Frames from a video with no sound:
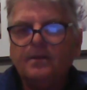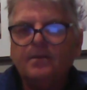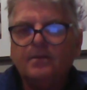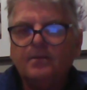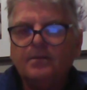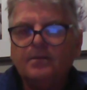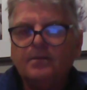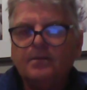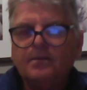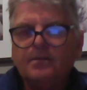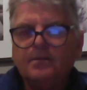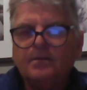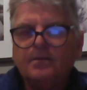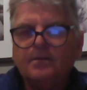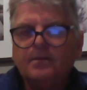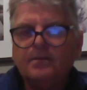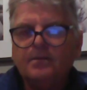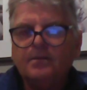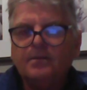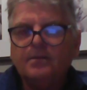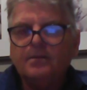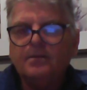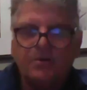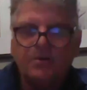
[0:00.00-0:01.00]
in
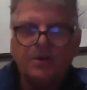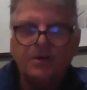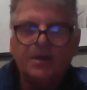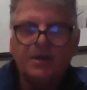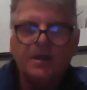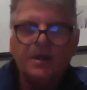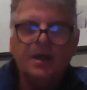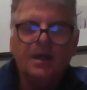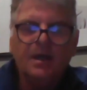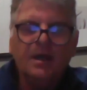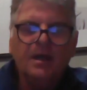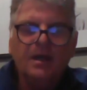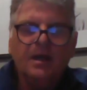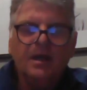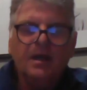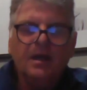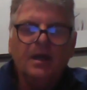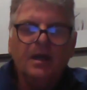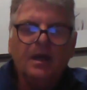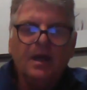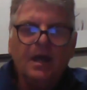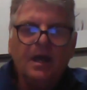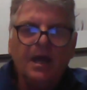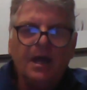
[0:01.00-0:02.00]
in Karecha,
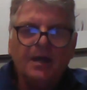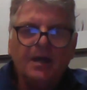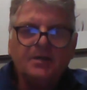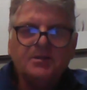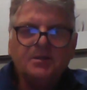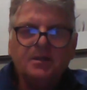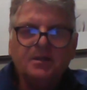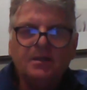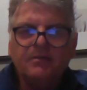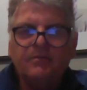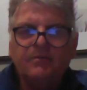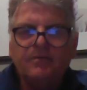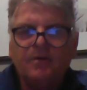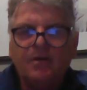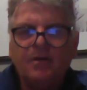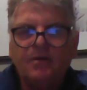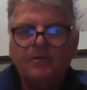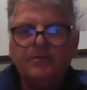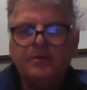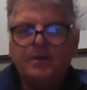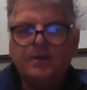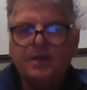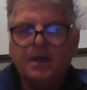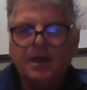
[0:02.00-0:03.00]
actually involved
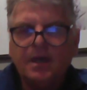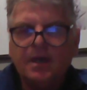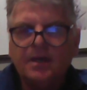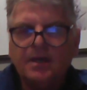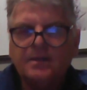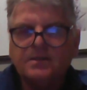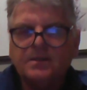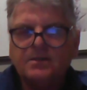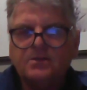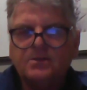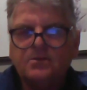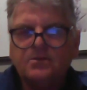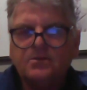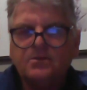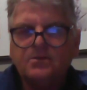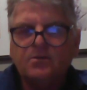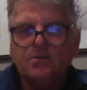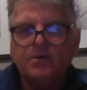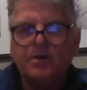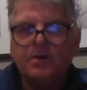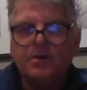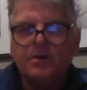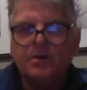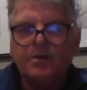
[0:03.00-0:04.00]
in the Geza
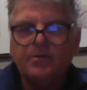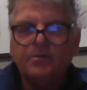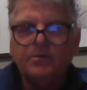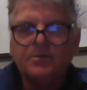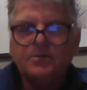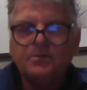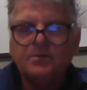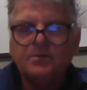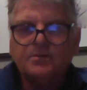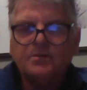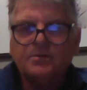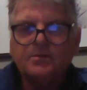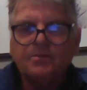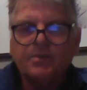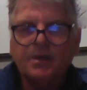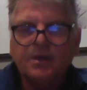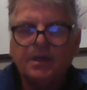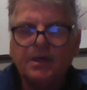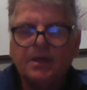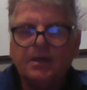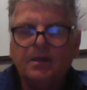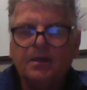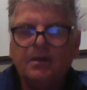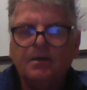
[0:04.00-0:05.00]
story, which was the
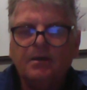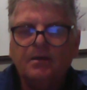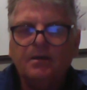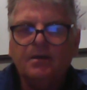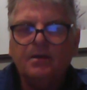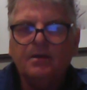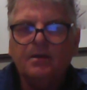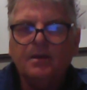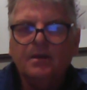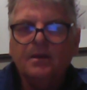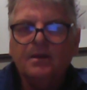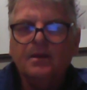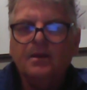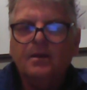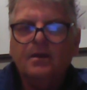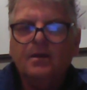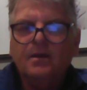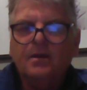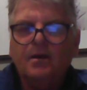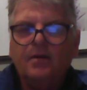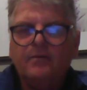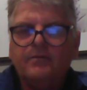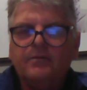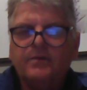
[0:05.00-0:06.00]
beginning
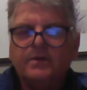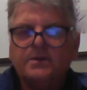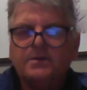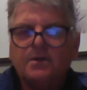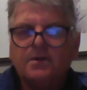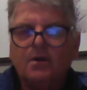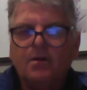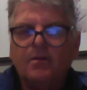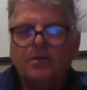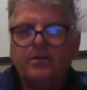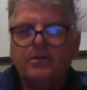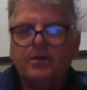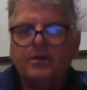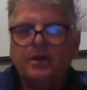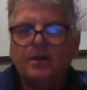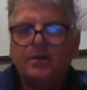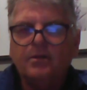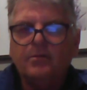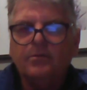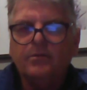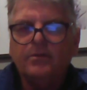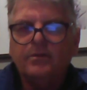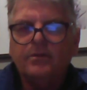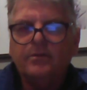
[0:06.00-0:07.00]
of this whole thing
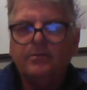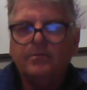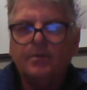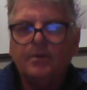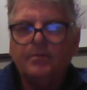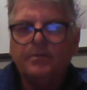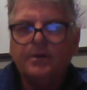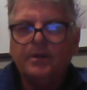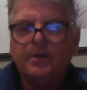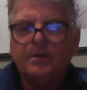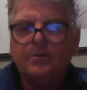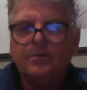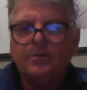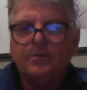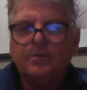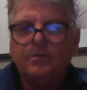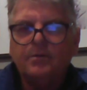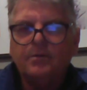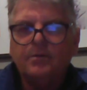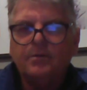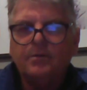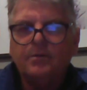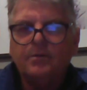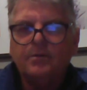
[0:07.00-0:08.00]
with my brother
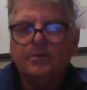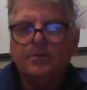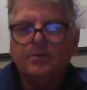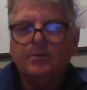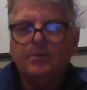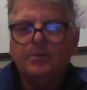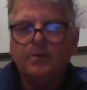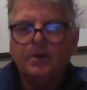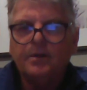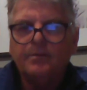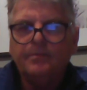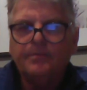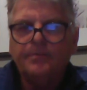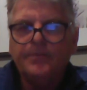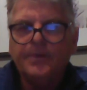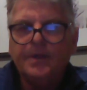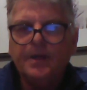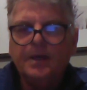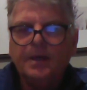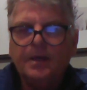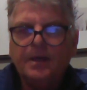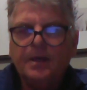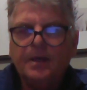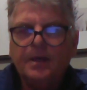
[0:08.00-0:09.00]
William.